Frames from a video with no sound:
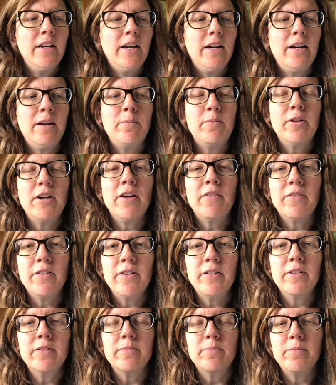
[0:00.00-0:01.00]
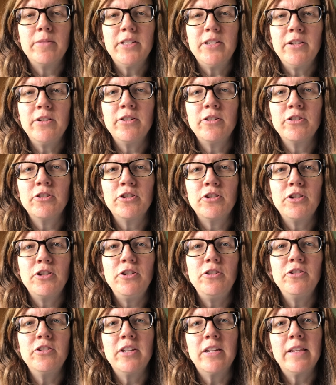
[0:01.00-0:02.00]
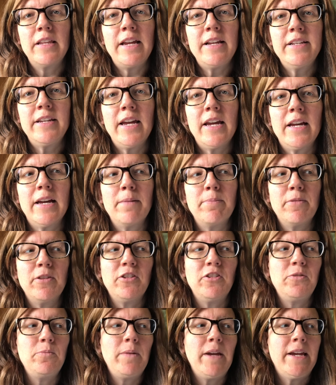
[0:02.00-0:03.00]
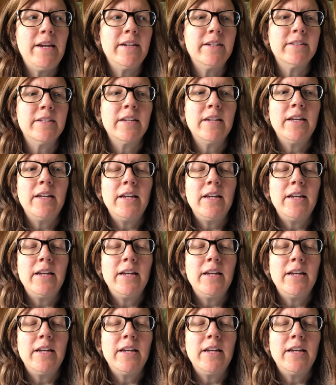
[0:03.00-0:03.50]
whatever materials you're using, they take up the space.